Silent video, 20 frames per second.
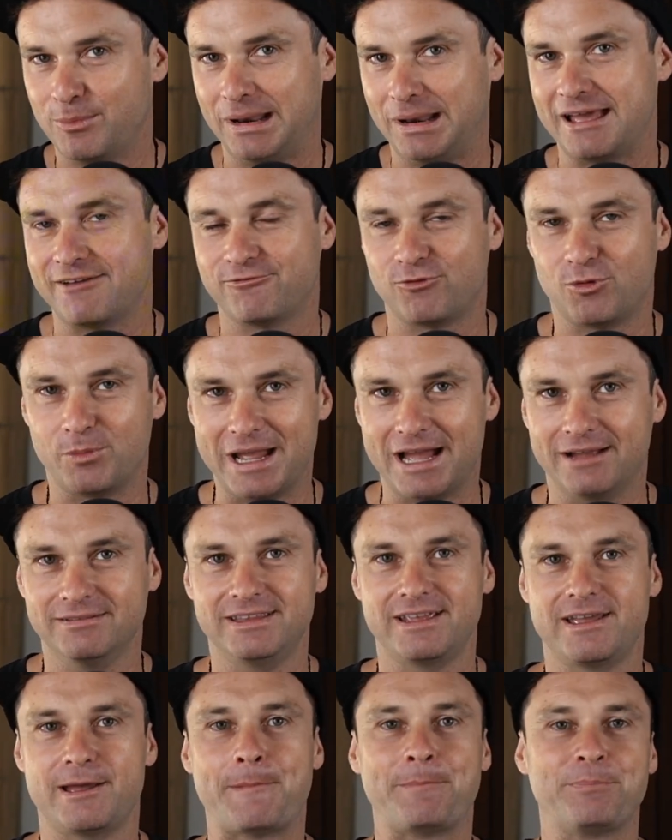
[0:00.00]
platform
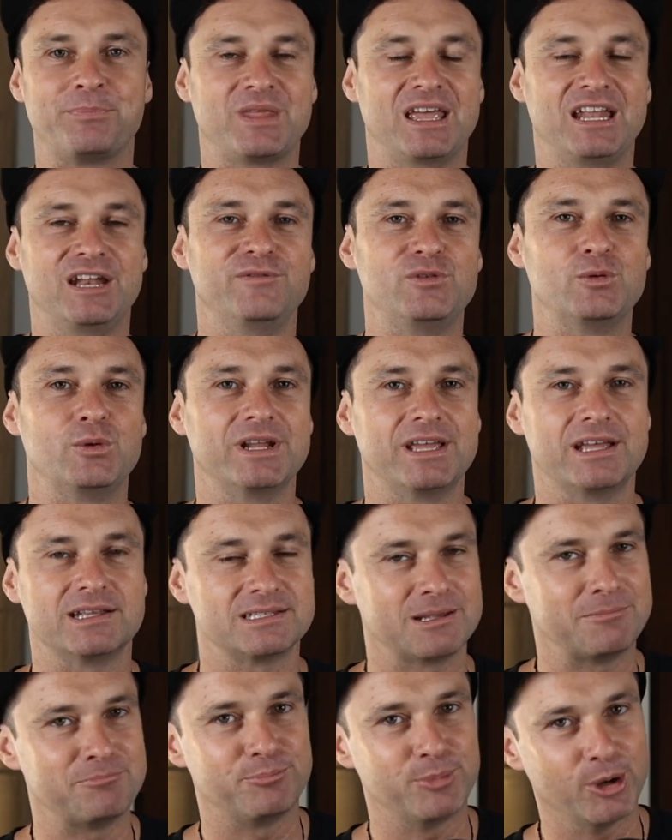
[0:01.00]
out there. And if you want to get
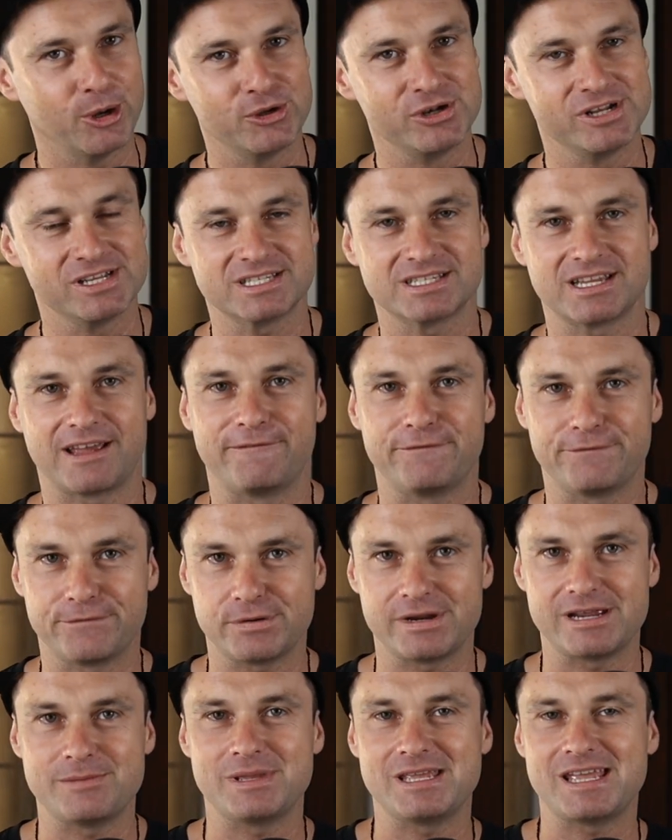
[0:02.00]
some bonus
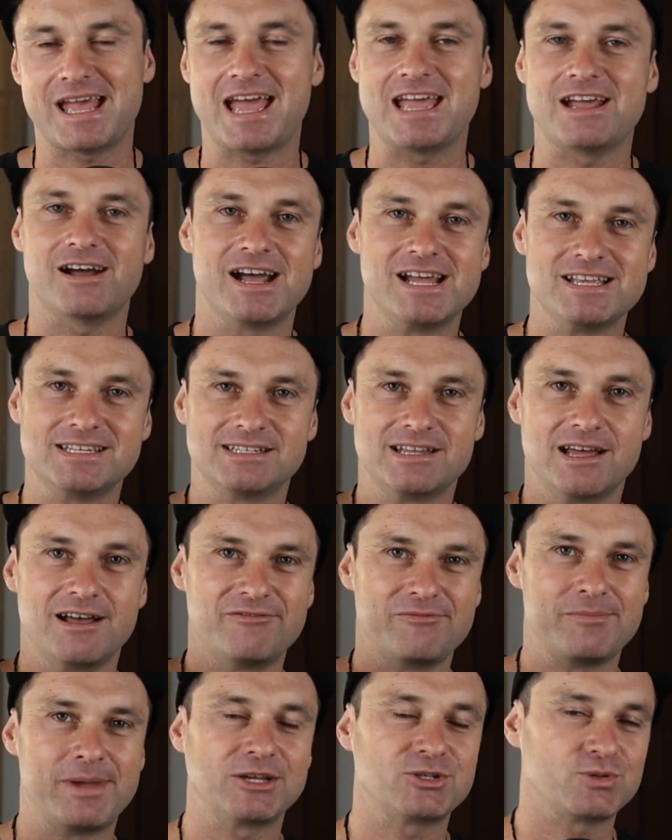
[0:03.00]
freebie AI
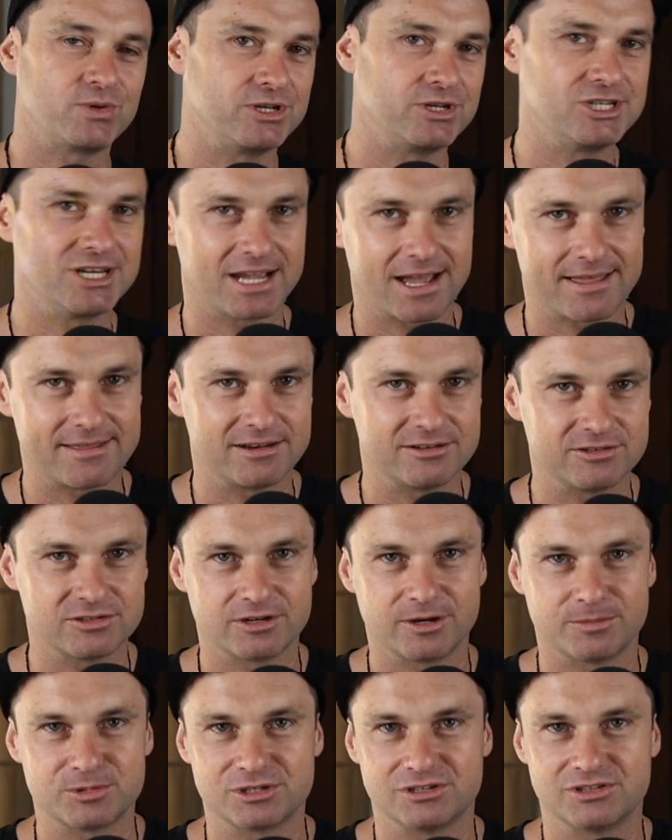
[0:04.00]
stuff, make sure you check out the
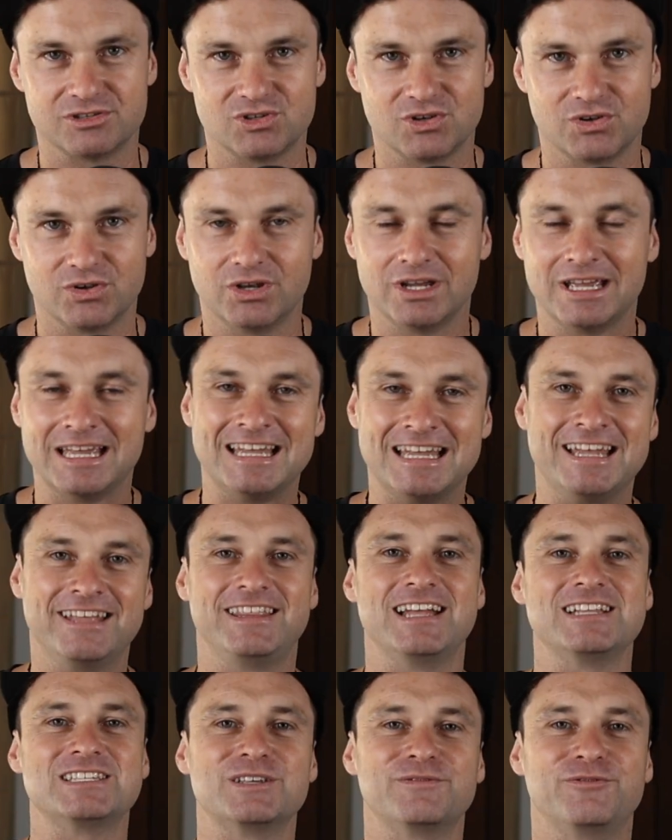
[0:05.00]
description too.
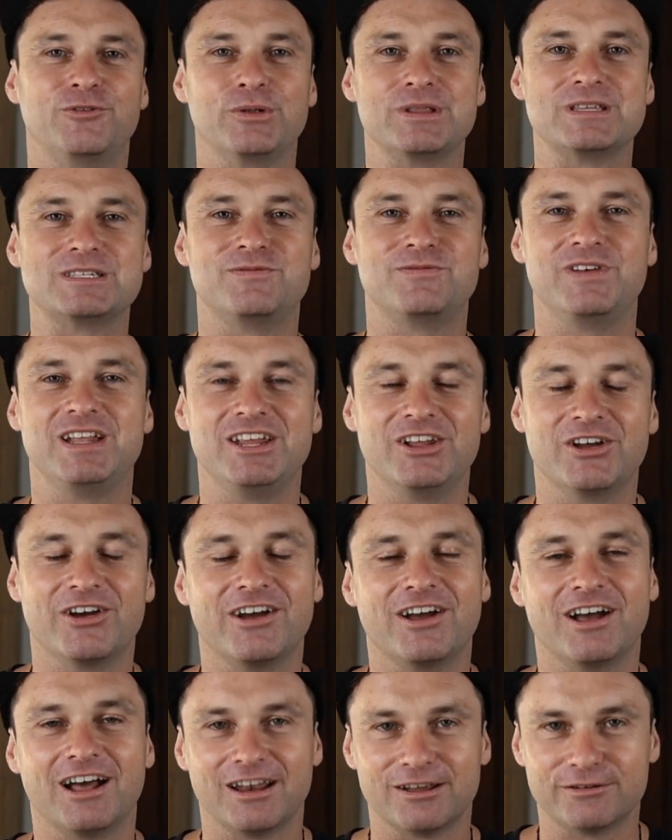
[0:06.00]
That's it for this
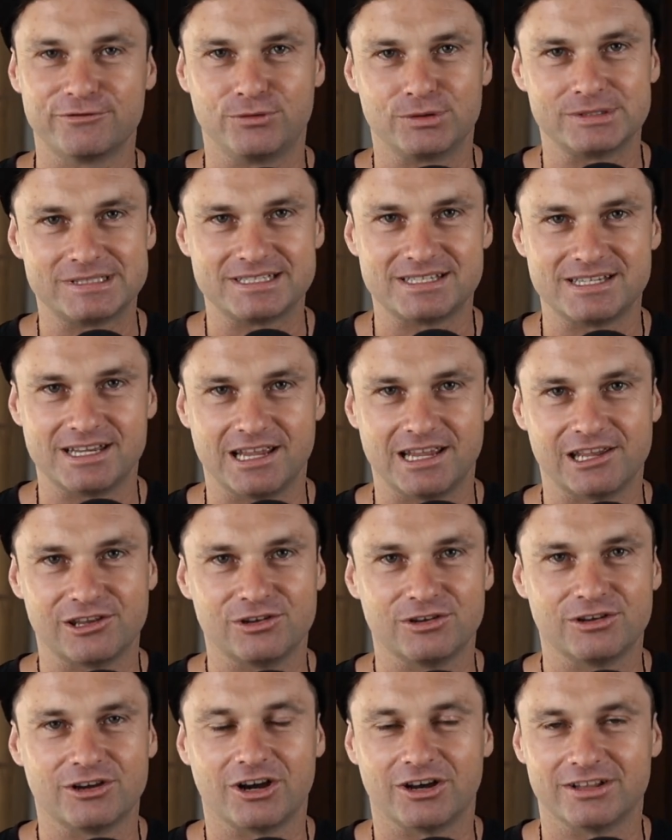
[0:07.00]
video. I look forward to seeing
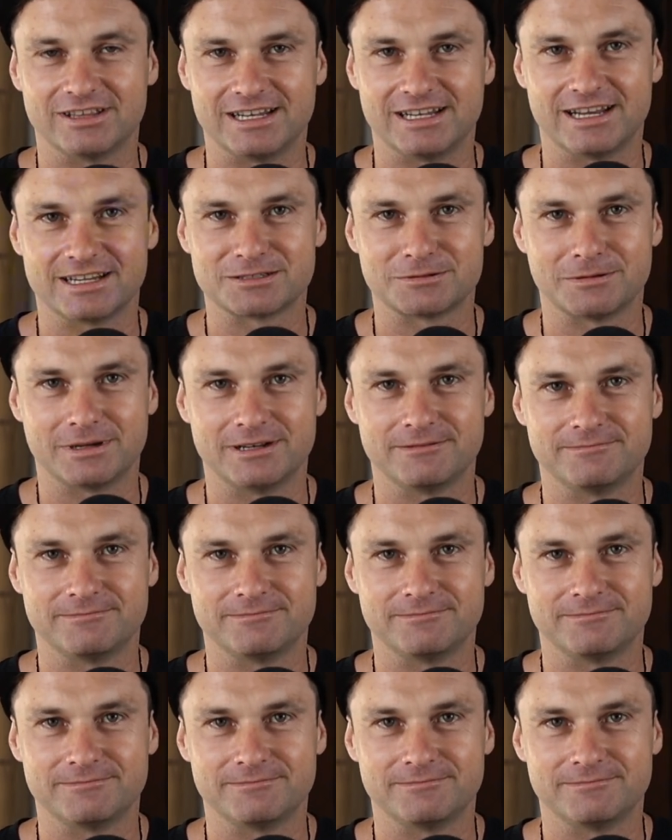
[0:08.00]
you on the next one.